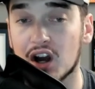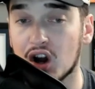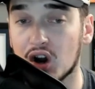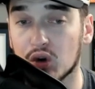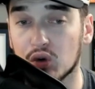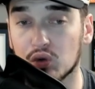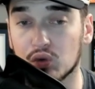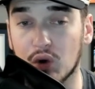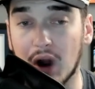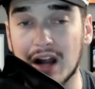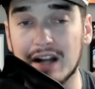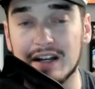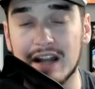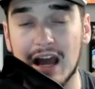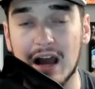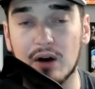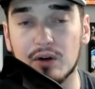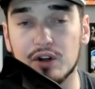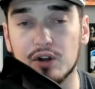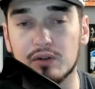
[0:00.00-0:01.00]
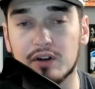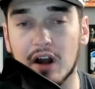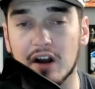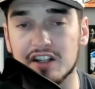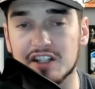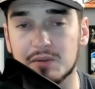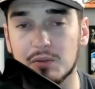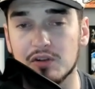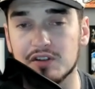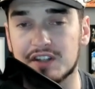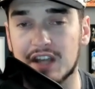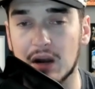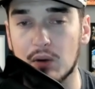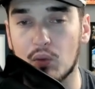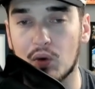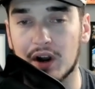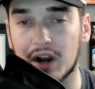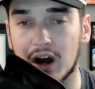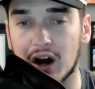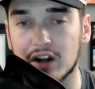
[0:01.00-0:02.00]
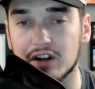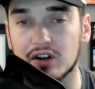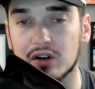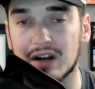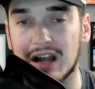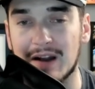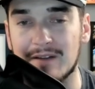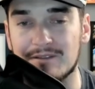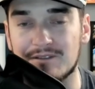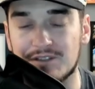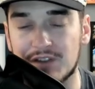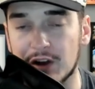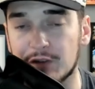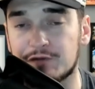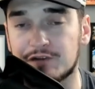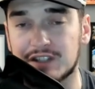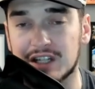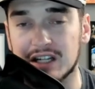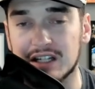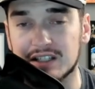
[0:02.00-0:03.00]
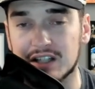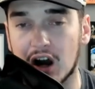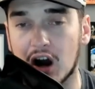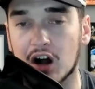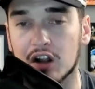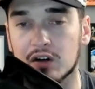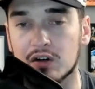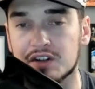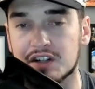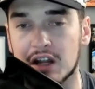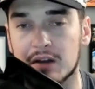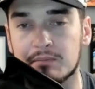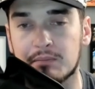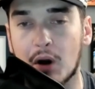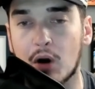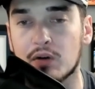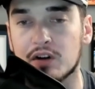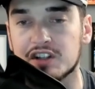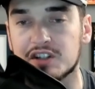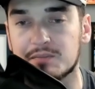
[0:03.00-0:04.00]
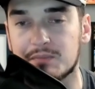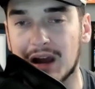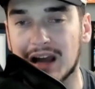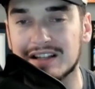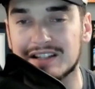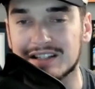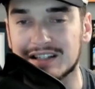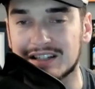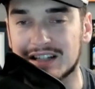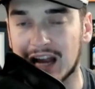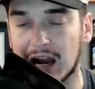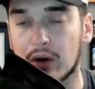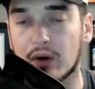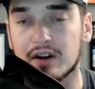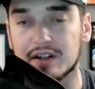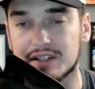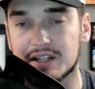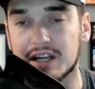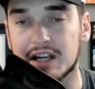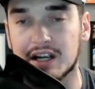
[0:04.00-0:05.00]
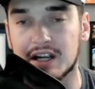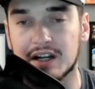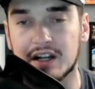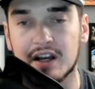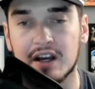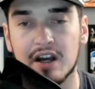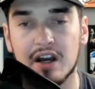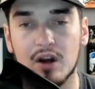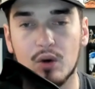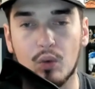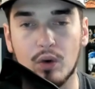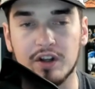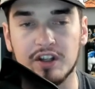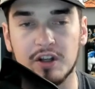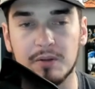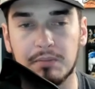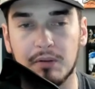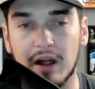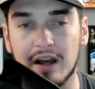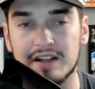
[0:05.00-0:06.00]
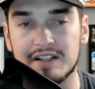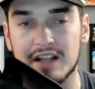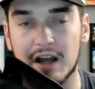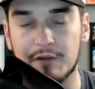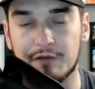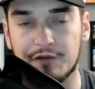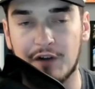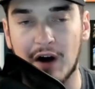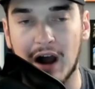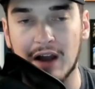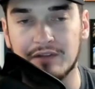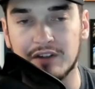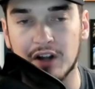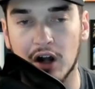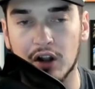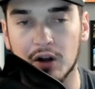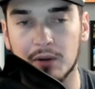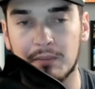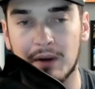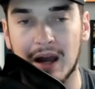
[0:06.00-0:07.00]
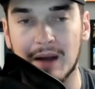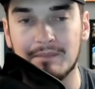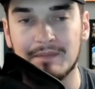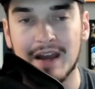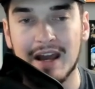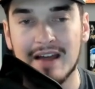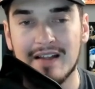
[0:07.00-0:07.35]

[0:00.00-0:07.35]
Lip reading: Right now, new customers get $150 in bonus bets guaranteed when you place a $5 bet.